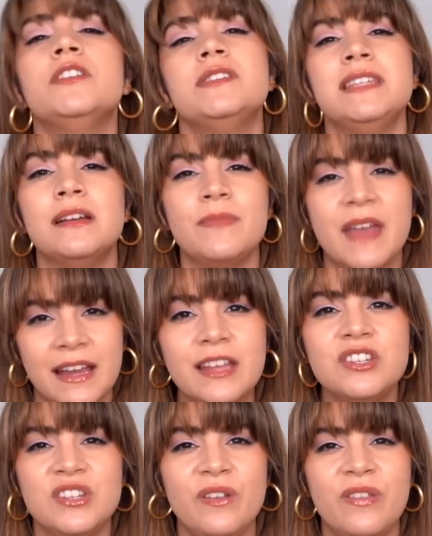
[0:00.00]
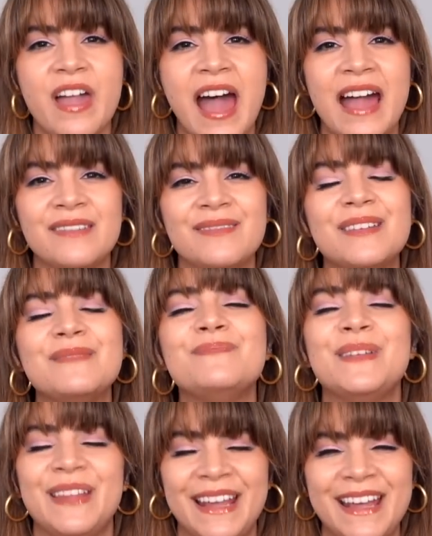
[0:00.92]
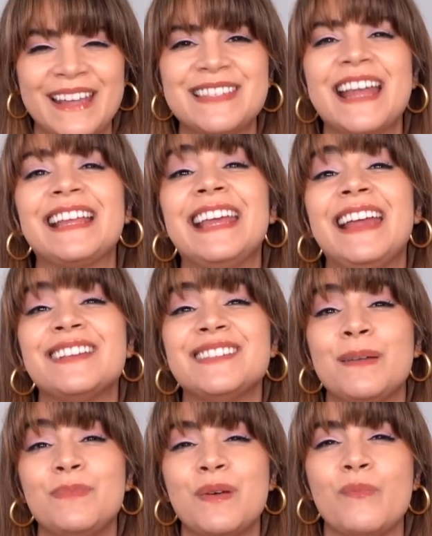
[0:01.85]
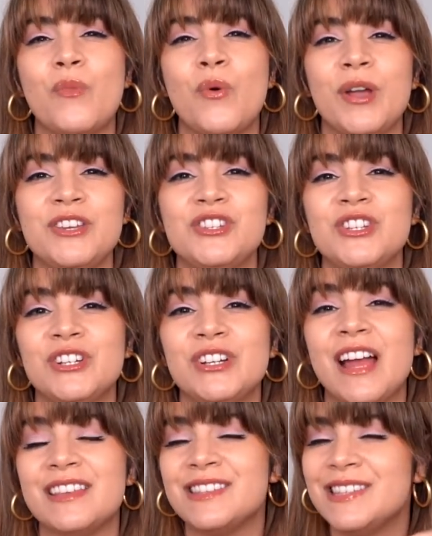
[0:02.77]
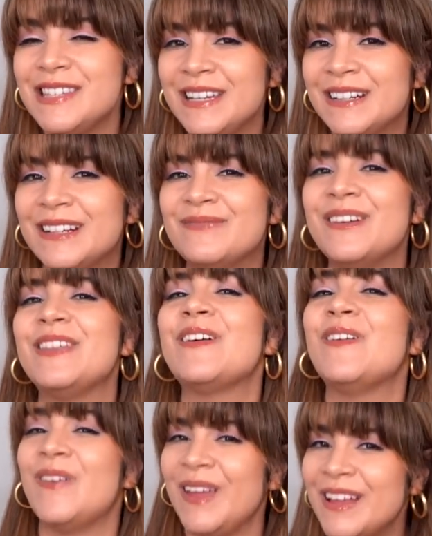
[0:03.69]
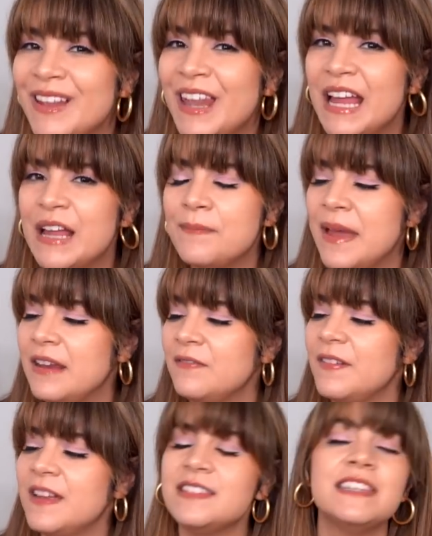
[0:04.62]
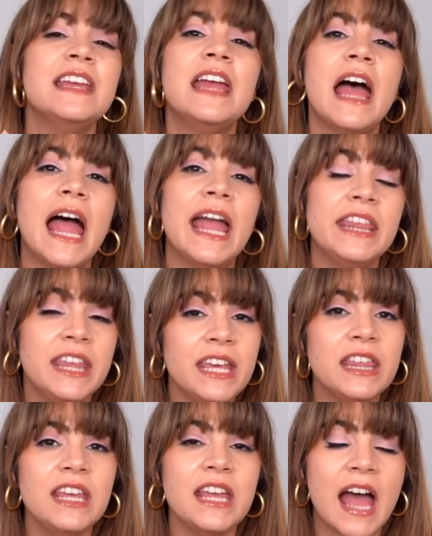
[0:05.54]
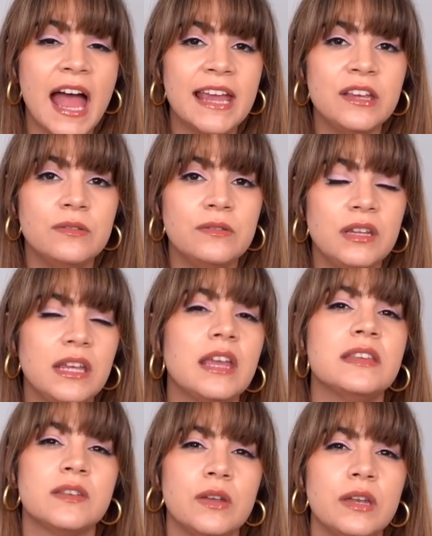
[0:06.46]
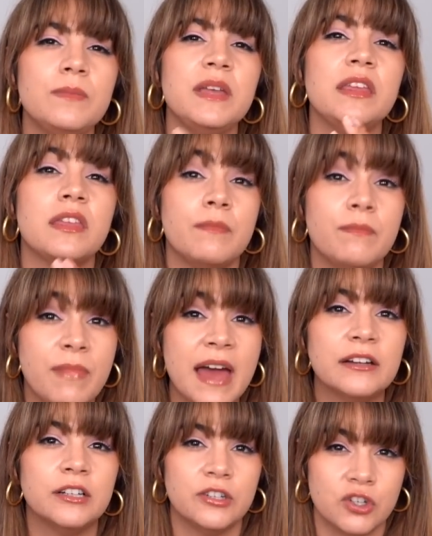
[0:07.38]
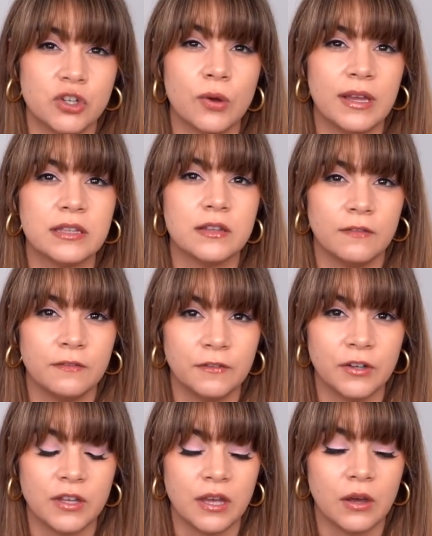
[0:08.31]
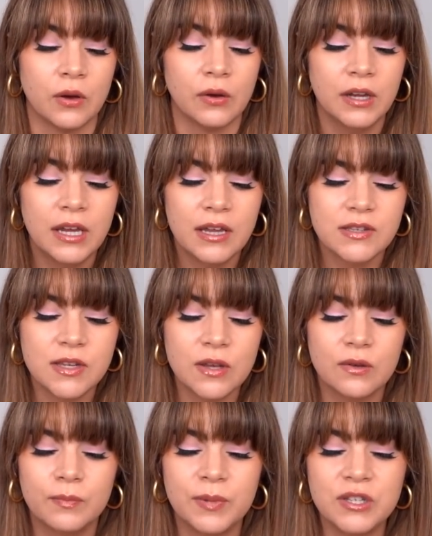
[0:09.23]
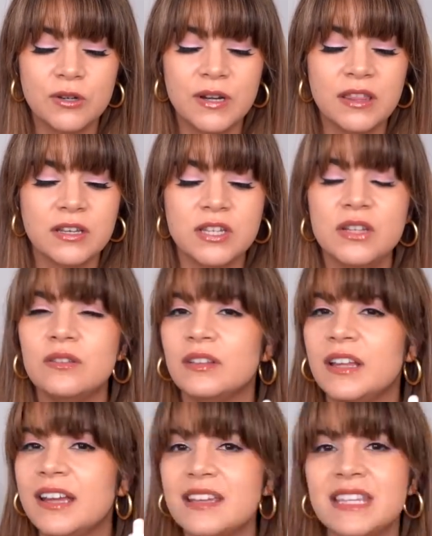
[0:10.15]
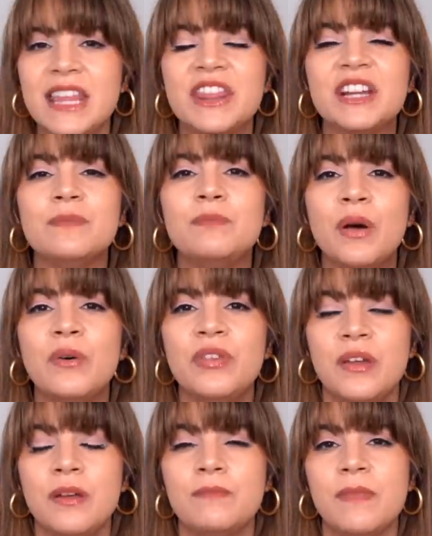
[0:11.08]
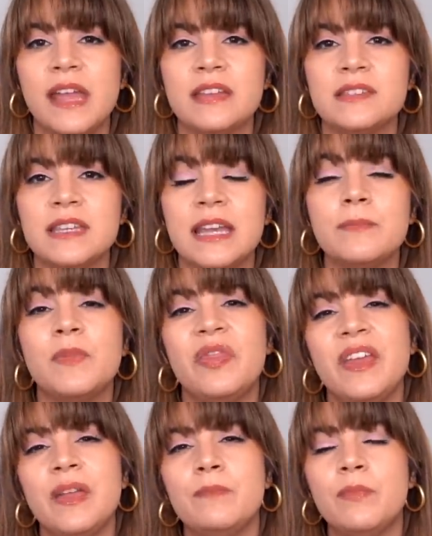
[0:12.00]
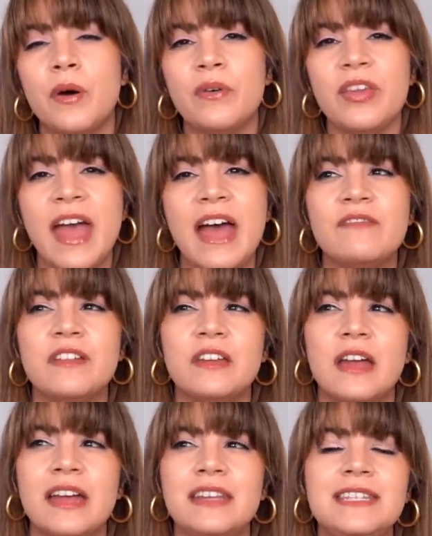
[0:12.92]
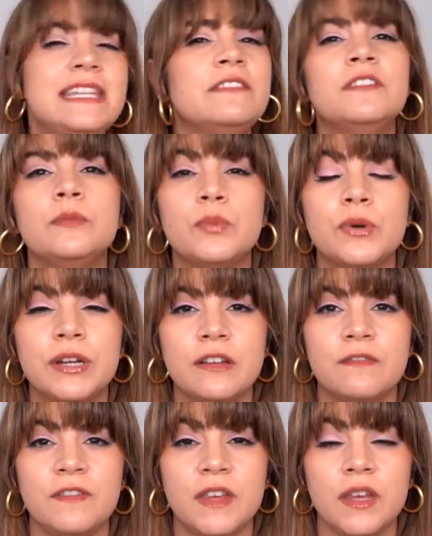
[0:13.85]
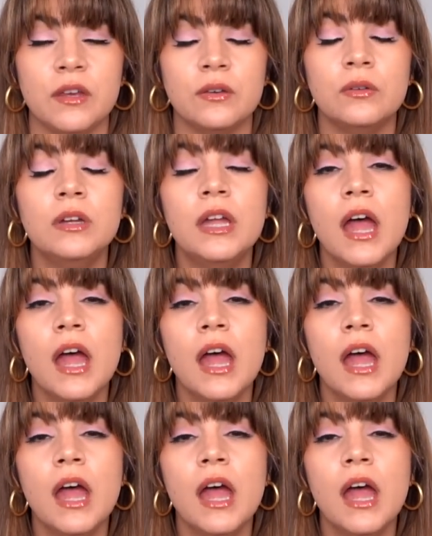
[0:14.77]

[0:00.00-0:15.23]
a serum that can do that, but like I said, kicks up the moisture, a serum with oil like benefits, I think the Iunik is going to be the better choice for you. So, between the two, like I said, they're both amazing, but they both have a, a different point of view